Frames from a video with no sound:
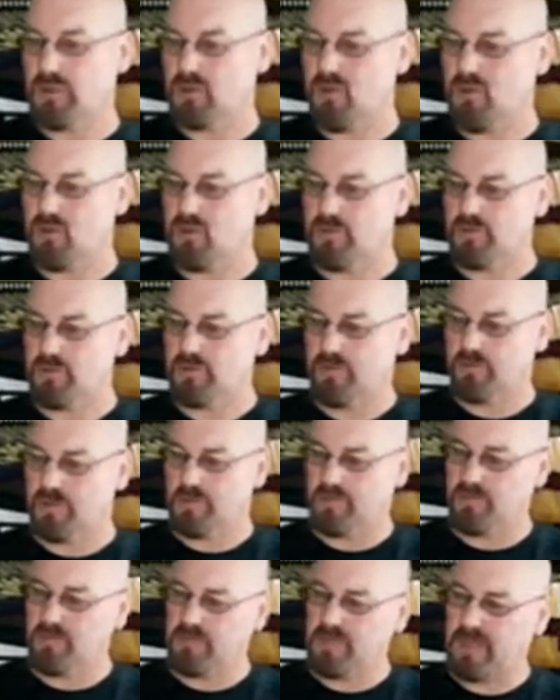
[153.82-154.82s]
cord
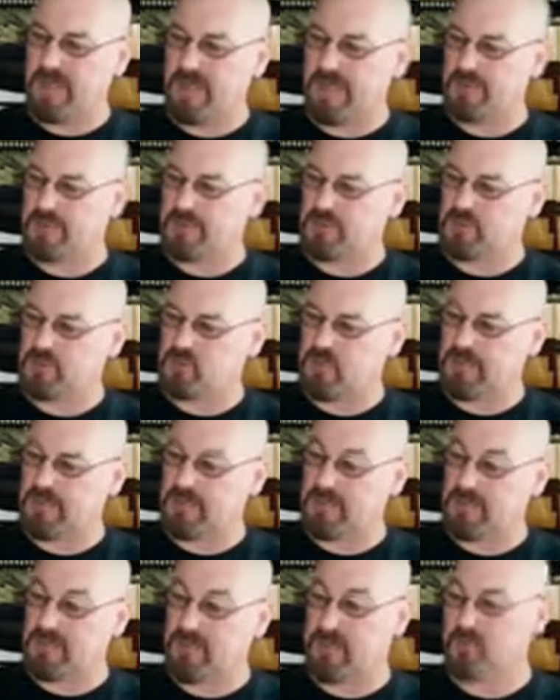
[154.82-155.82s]
of black
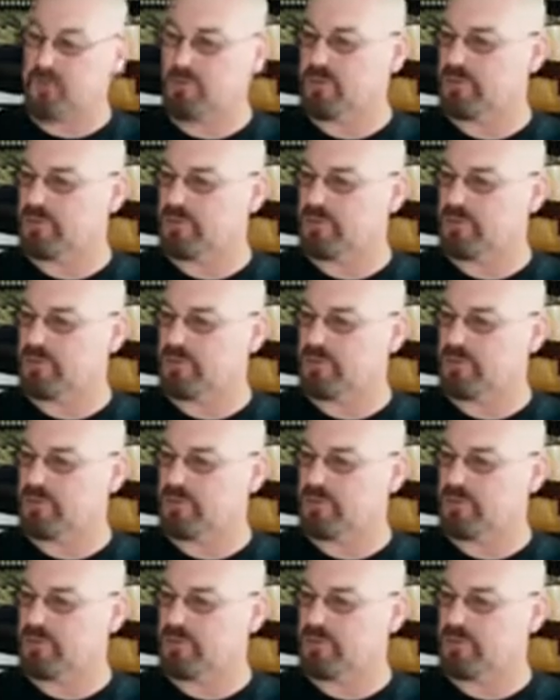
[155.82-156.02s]
suede leather,